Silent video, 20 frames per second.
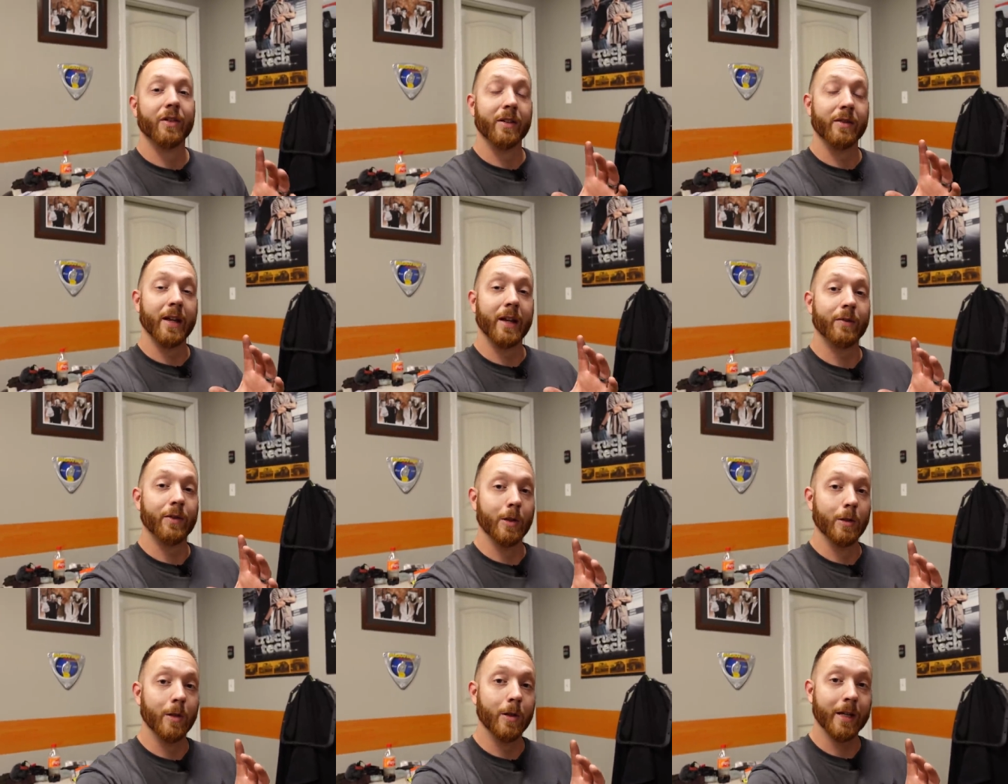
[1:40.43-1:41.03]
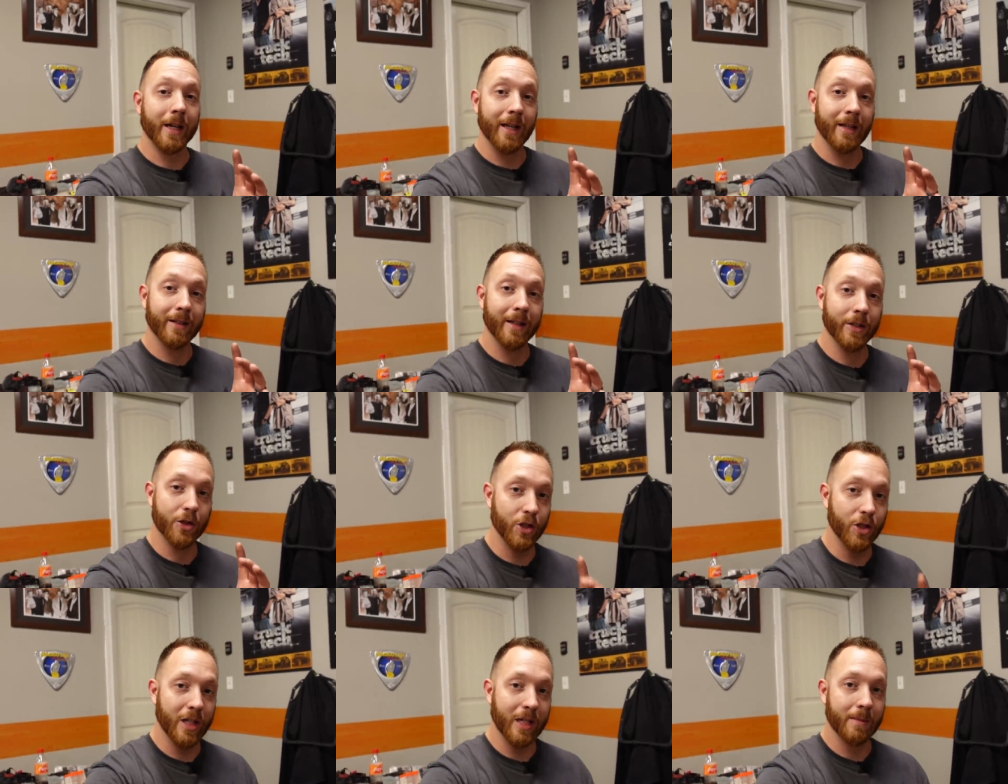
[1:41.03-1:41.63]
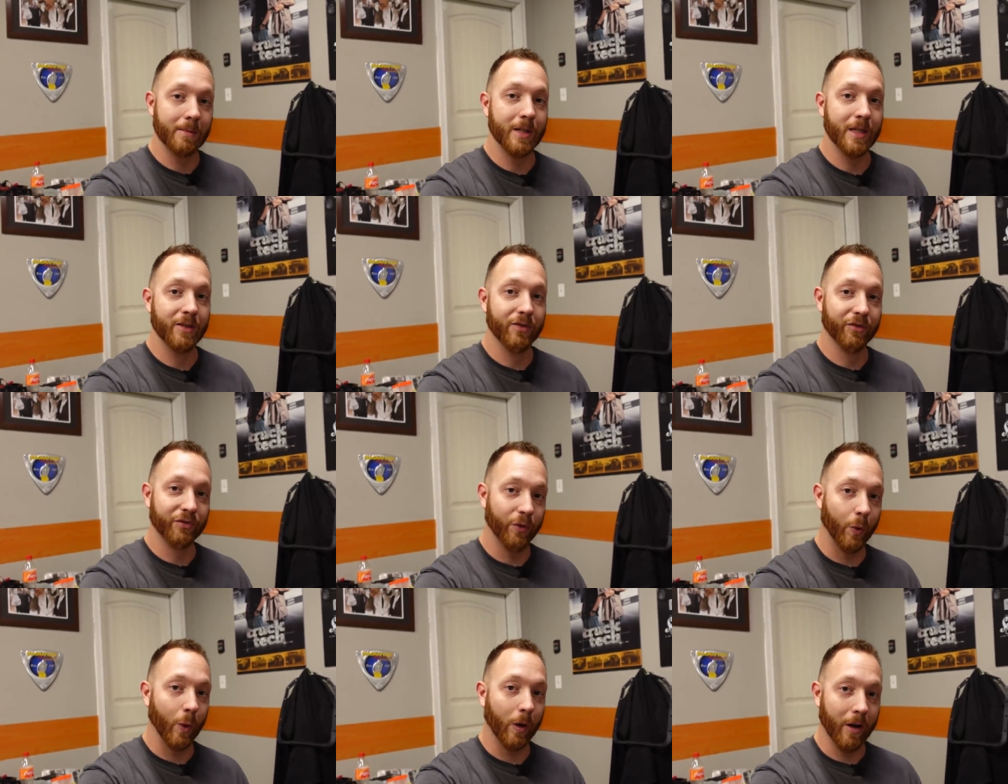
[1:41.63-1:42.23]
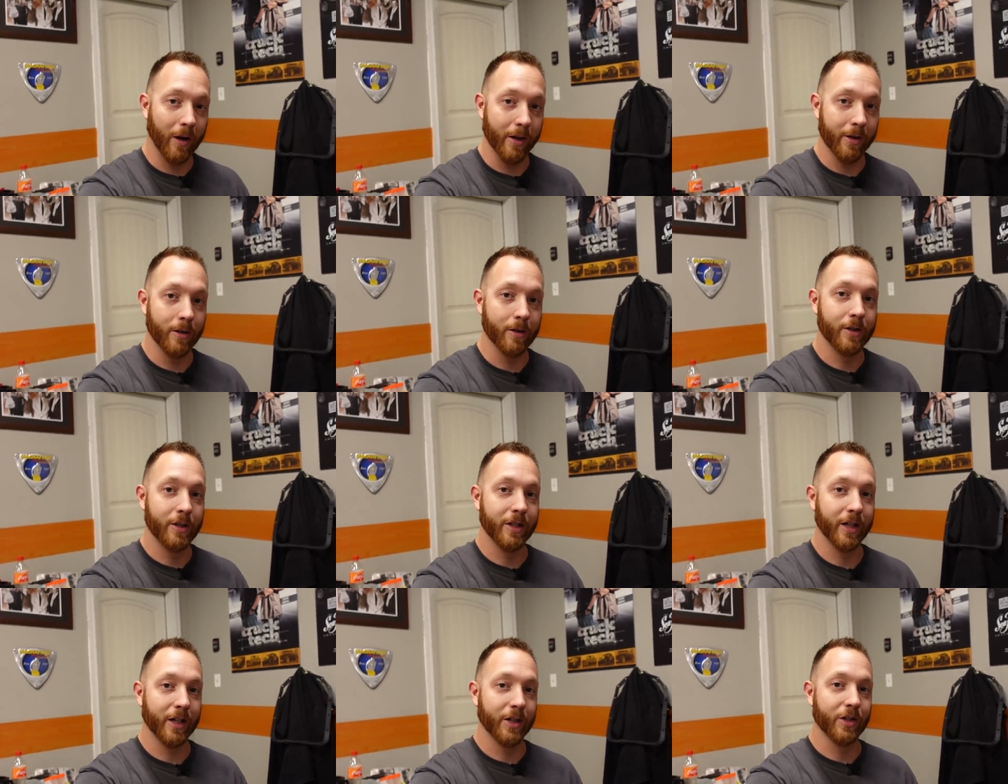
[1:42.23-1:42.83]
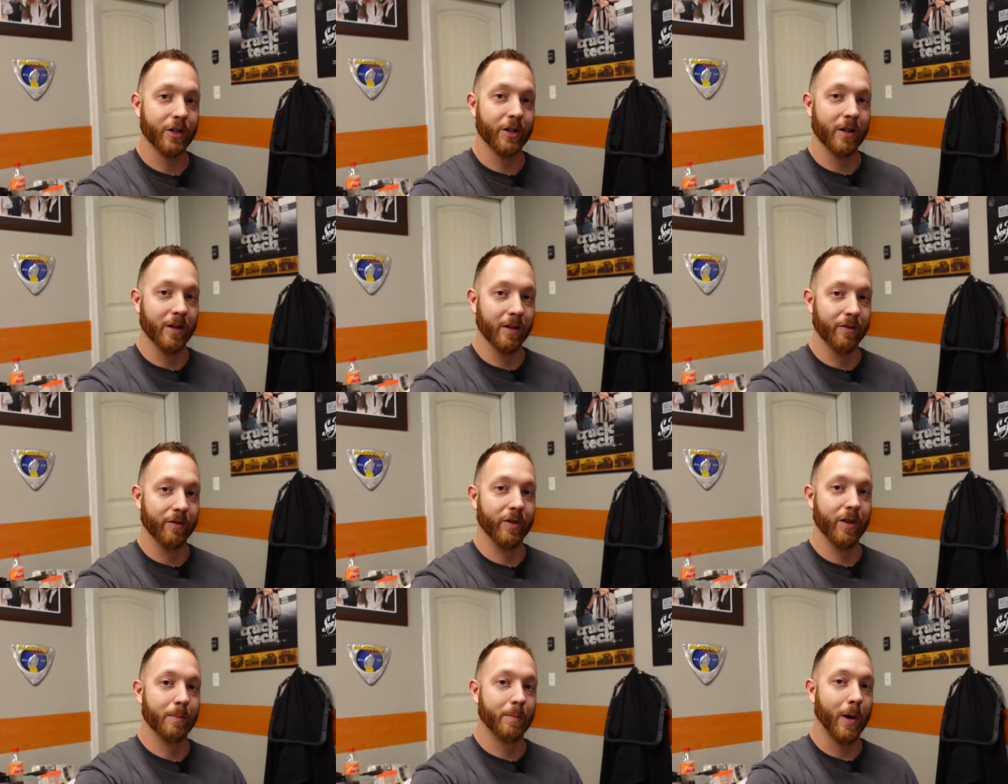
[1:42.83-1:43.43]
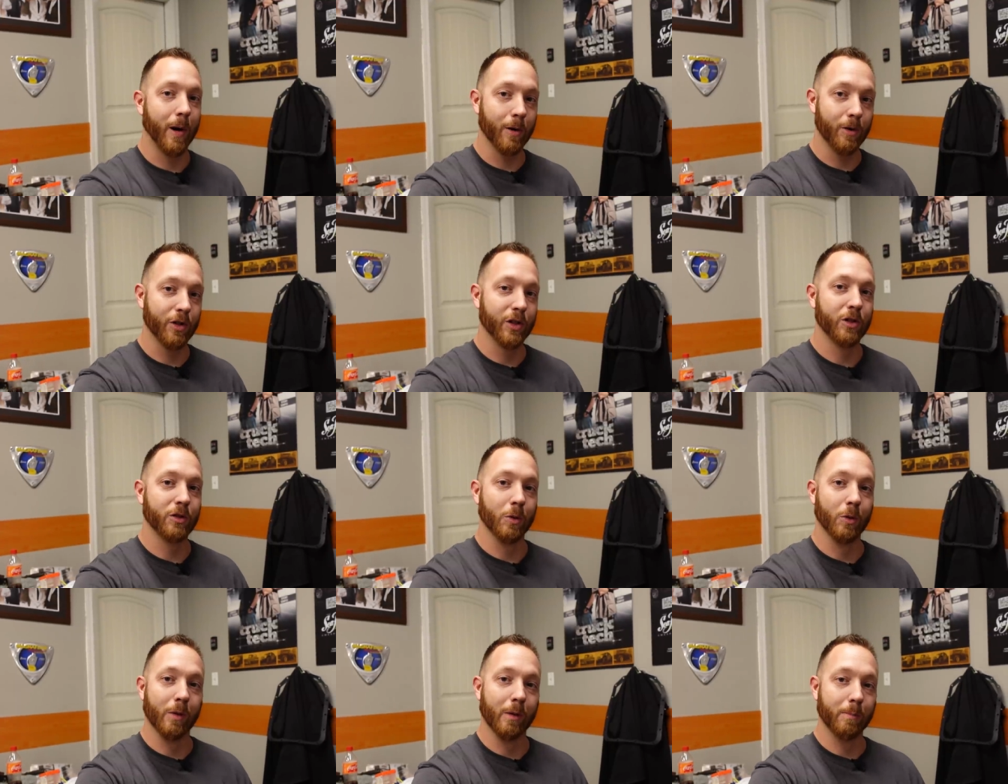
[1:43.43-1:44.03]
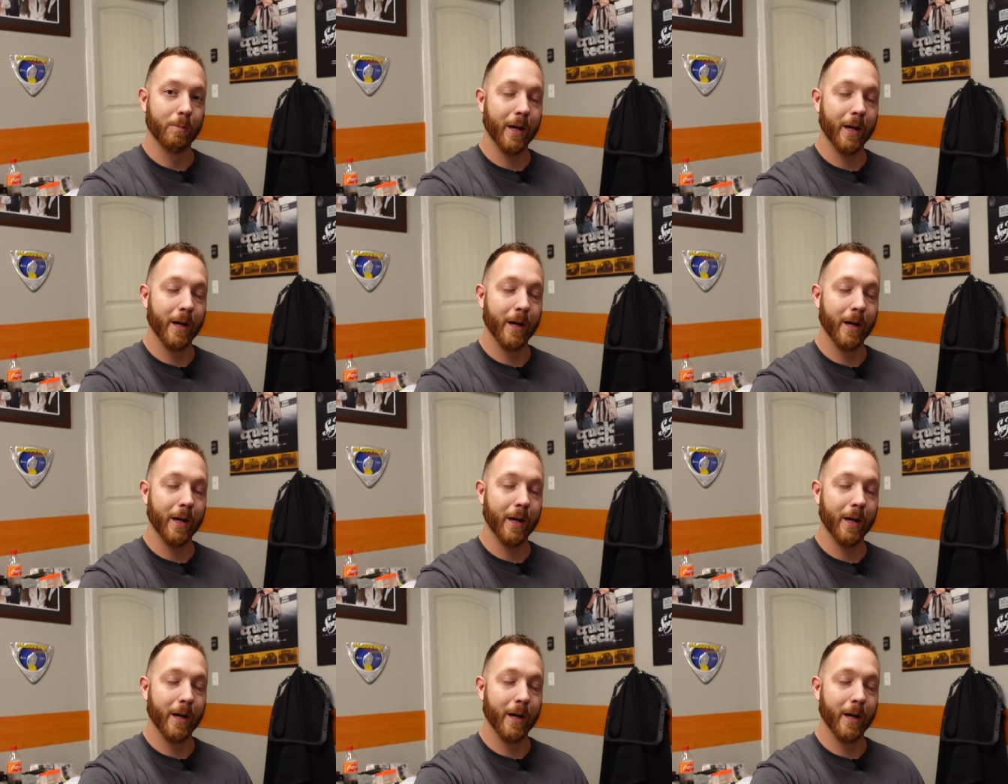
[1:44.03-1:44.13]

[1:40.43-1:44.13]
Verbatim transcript: if you look in the GMT 400 section of the parts store,